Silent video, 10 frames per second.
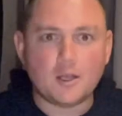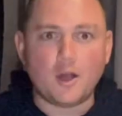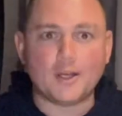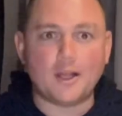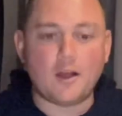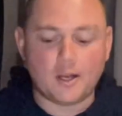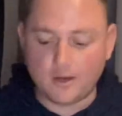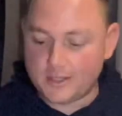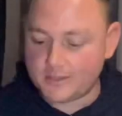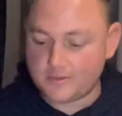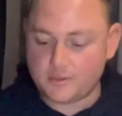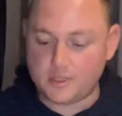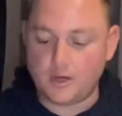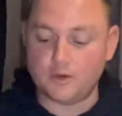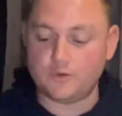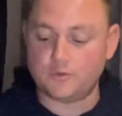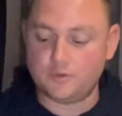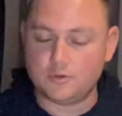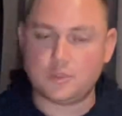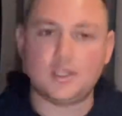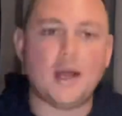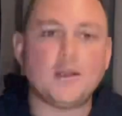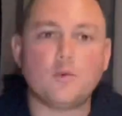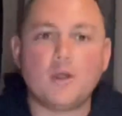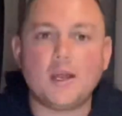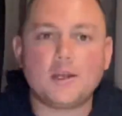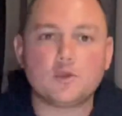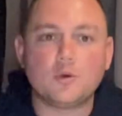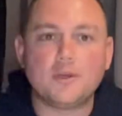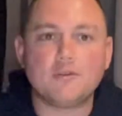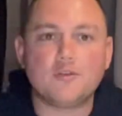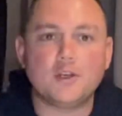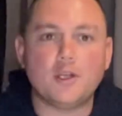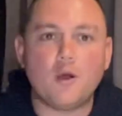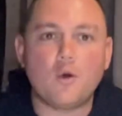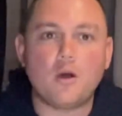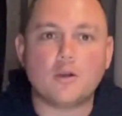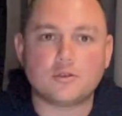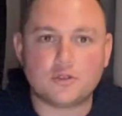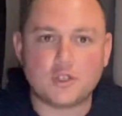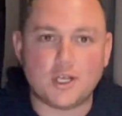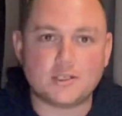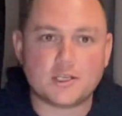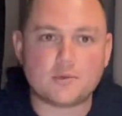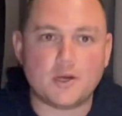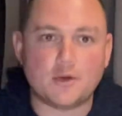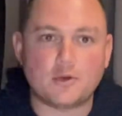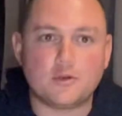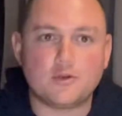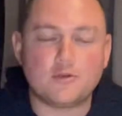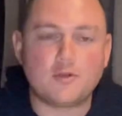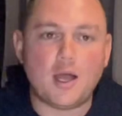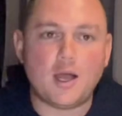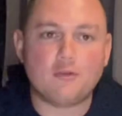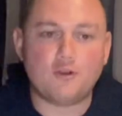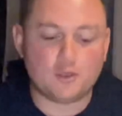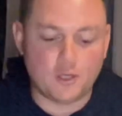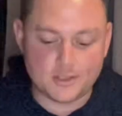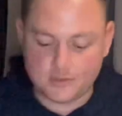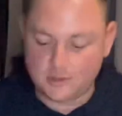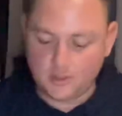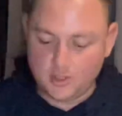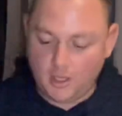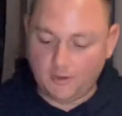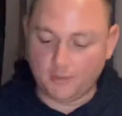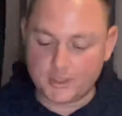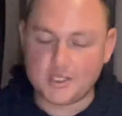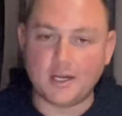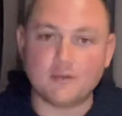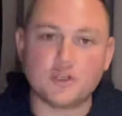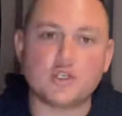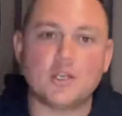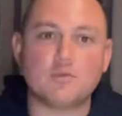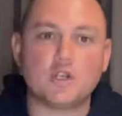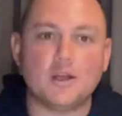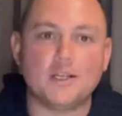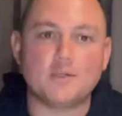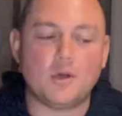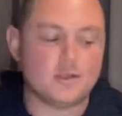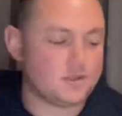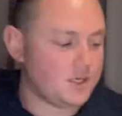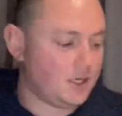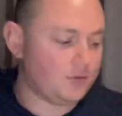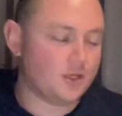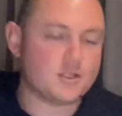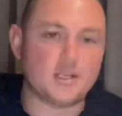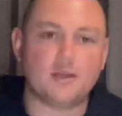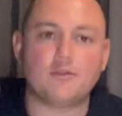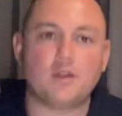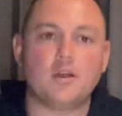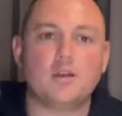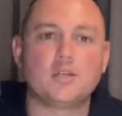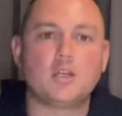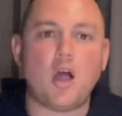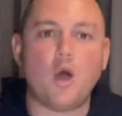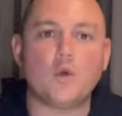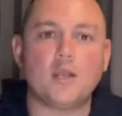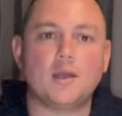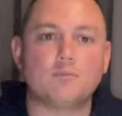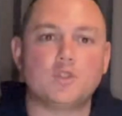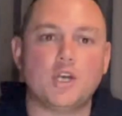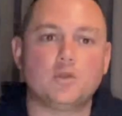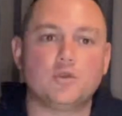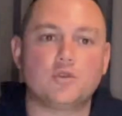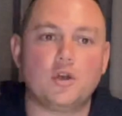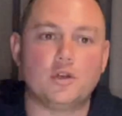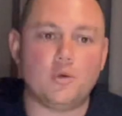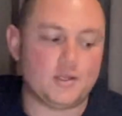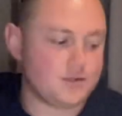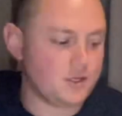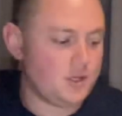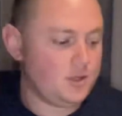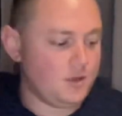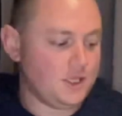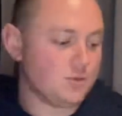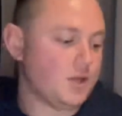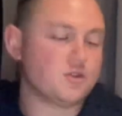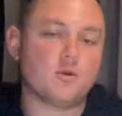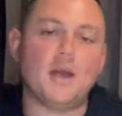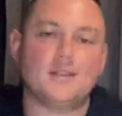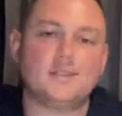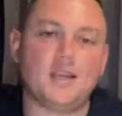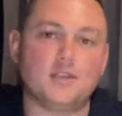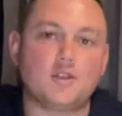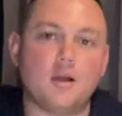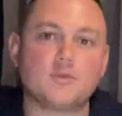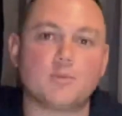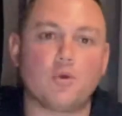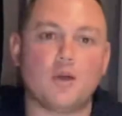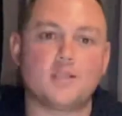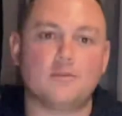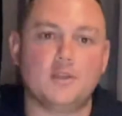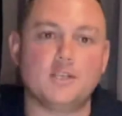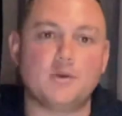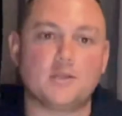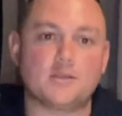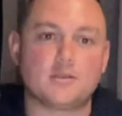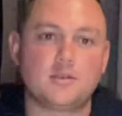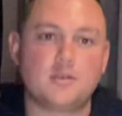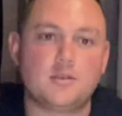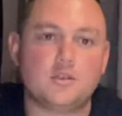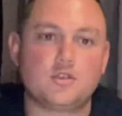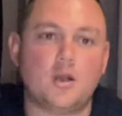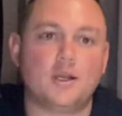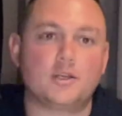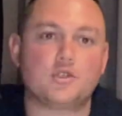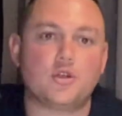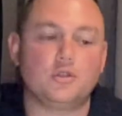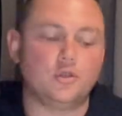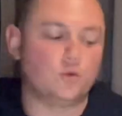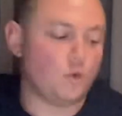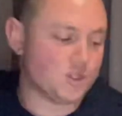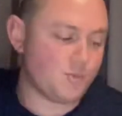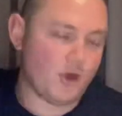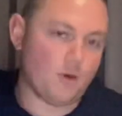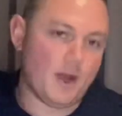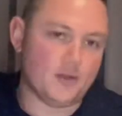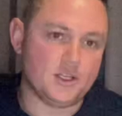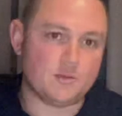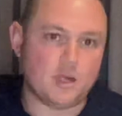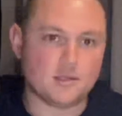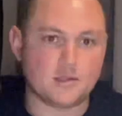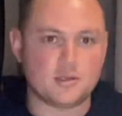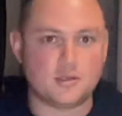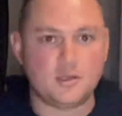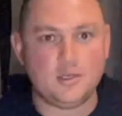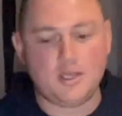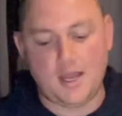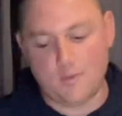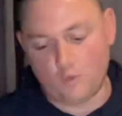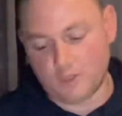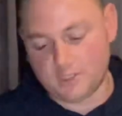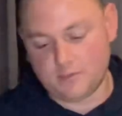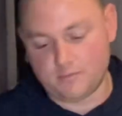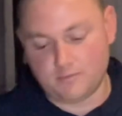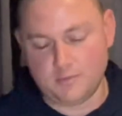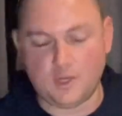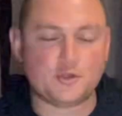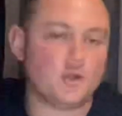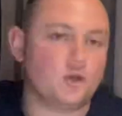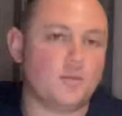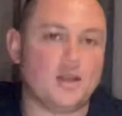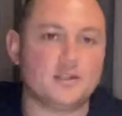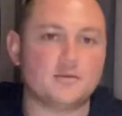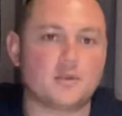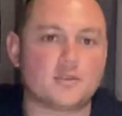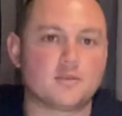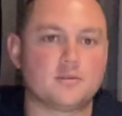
Okay, hi guys. So today we're going to do a bit of a video on Jzx100 fog lights. I've got a set of the cheap Chinese ones and I've got a set of the OEM genuine Toyota ones. These ones are about 10 times the price of these ones. So I'm going to show you what's better about these ones and what's not so good about these ones.